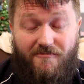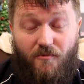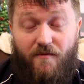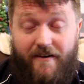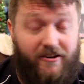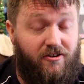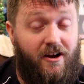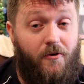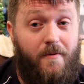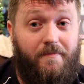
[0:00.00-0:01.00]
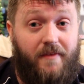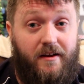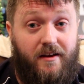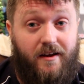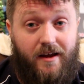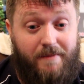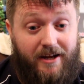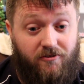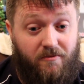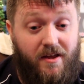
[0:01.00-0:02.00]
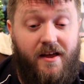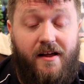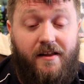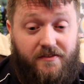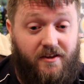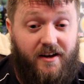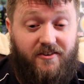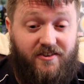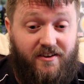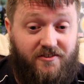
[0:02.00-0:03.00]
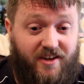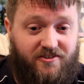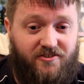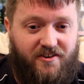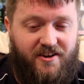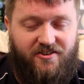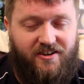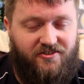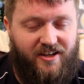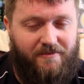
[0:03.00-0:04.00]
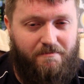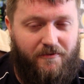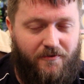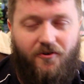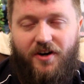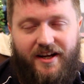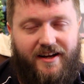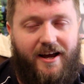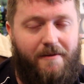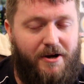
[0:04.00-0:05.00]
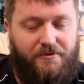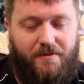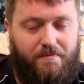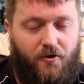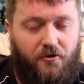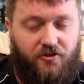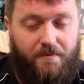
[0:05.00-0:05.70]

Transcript: were very slow, they didn't get back to them. The assessors initially said, before they came back with the cost